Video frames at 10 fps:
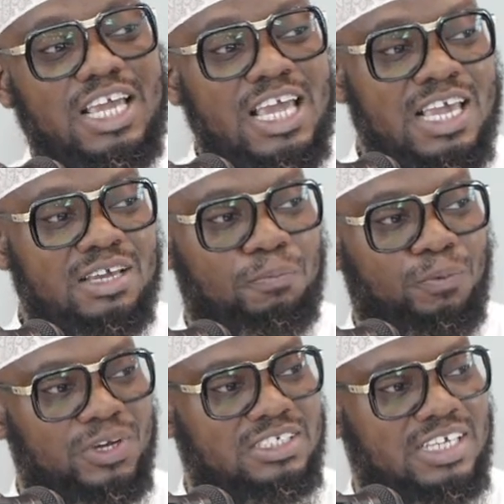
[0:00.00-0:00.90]

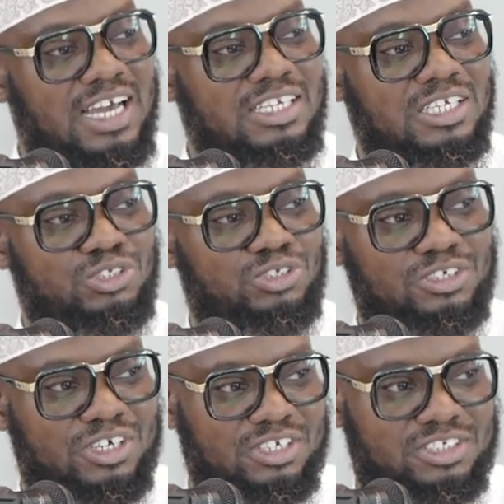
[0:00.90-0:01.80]
He put his hand into
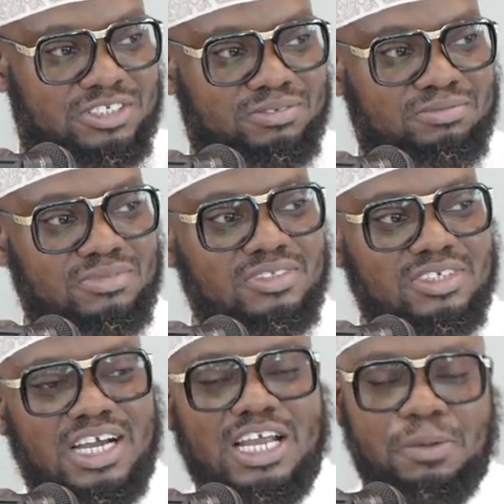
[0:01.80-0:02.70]
the dust
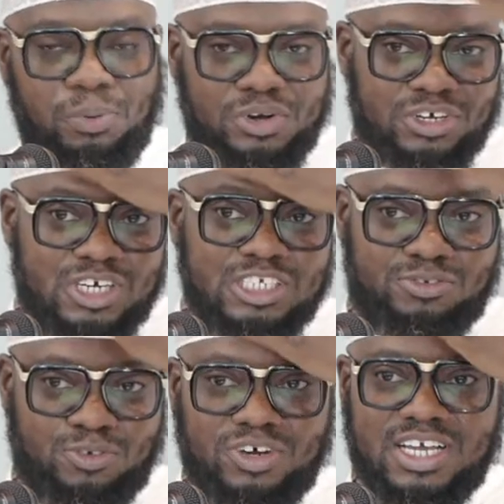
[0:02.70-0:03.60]
and he put it on
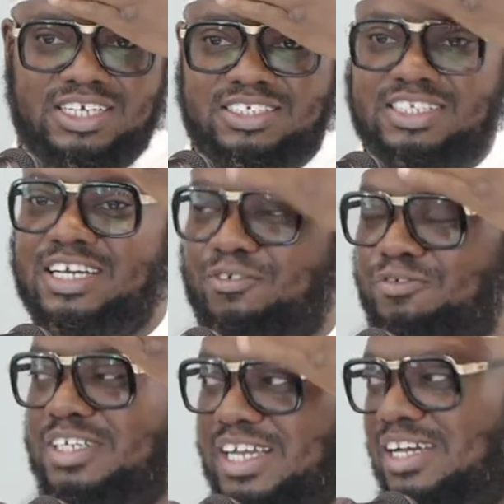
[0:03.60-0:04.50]
his forehead and said,
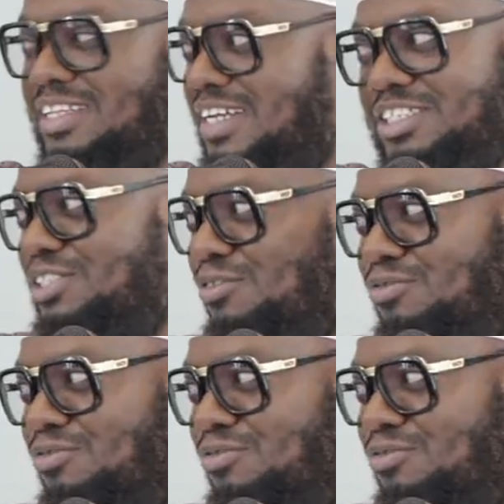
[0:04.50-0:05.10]
Yakfini hada, that's